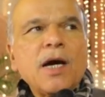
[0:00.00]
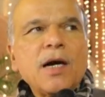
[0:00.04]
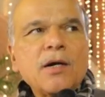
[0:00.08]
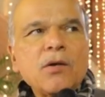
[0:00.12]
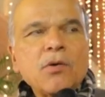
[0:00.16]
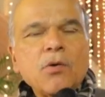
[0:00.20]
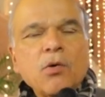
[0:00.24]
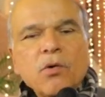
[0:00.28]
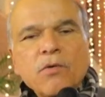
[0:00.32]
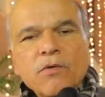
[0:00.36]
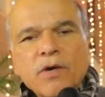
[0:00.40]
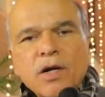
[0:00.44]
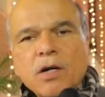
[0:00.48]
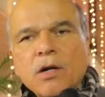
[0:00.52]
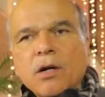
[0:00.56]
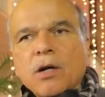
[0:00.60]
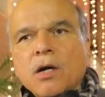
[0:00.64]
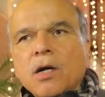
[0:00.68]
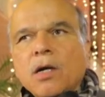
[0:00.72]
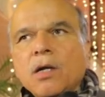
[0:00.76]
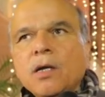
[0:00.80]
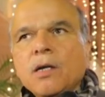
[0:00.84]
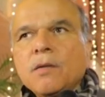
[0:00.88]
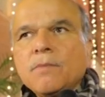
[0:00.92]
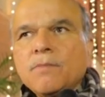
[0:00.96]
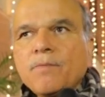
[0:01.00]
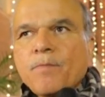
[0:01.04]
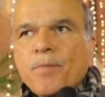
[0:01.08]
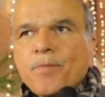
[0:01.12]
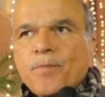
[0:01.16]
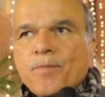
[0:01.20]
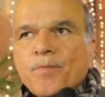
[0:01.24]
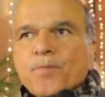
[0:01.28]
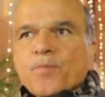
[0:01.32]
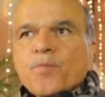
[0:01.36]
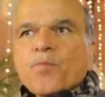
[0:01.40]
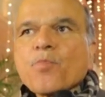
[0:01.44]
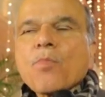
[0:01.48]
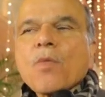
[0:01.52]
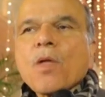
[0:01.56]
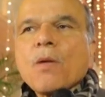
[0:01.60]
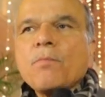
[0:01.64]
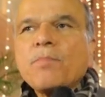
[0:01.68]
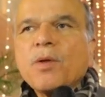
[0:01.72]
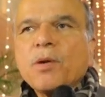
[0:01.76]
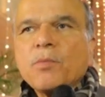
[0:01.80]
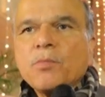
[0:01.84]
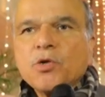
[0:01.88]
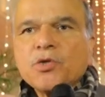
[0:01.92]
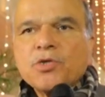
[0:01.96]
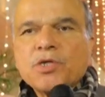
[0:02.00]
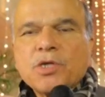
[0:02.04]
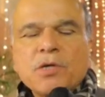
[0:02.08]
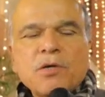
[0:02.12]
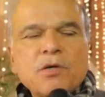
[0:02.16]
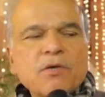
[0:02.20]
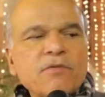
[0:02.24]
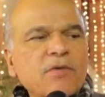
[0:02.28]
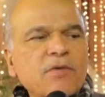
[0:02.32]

and overall promotion